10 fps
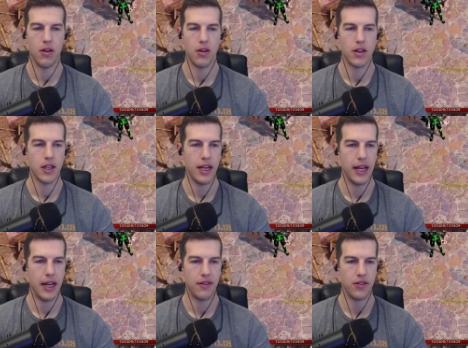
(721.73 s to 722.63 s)
are going to
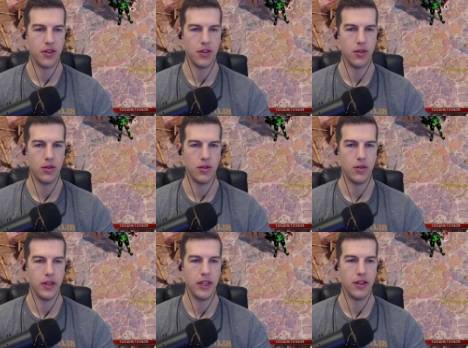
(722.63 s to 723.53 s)
have
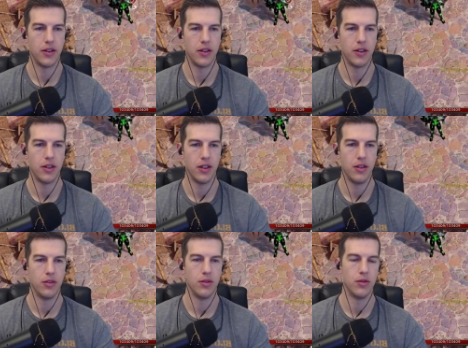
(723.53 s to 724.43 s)
to either
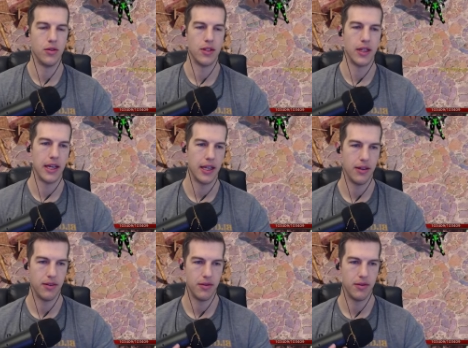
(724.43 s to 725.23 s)
use like